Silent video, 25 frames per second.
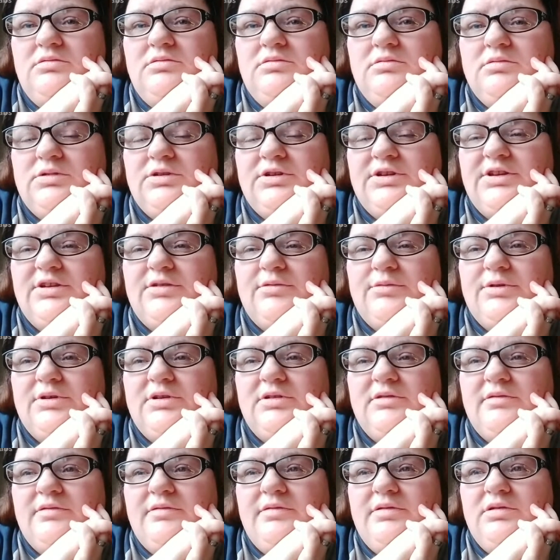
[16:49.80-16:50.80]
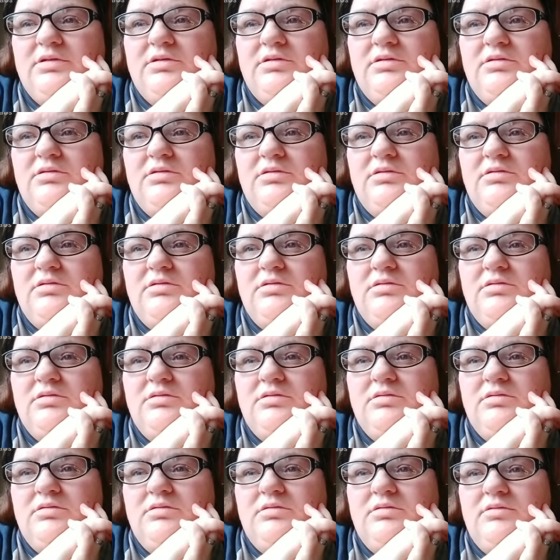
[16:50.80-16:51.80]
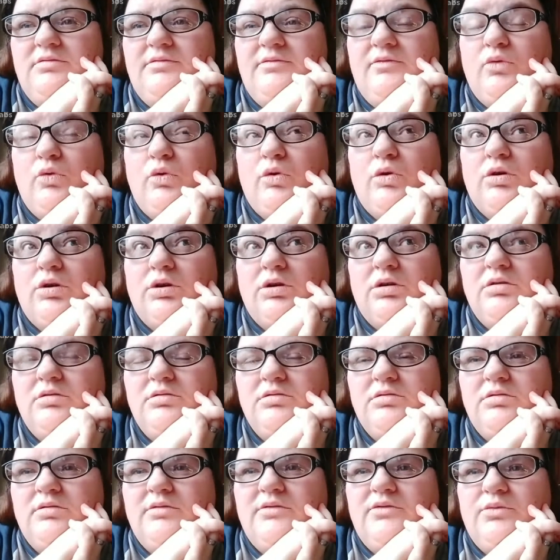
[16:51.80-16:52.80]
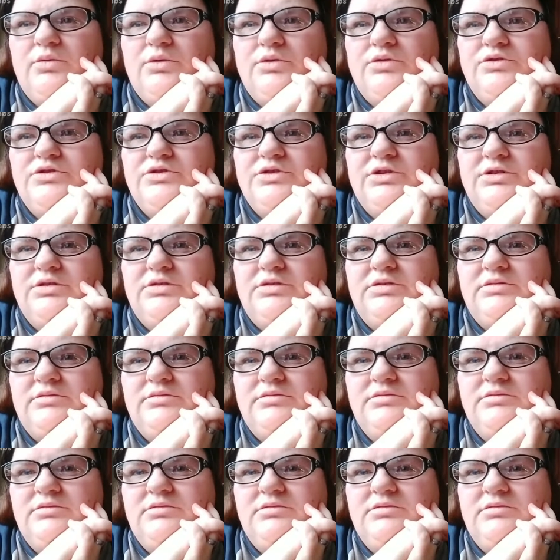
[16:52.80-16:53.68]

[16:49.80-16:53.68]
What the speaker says: We're going to get rid of 4 of the roosters.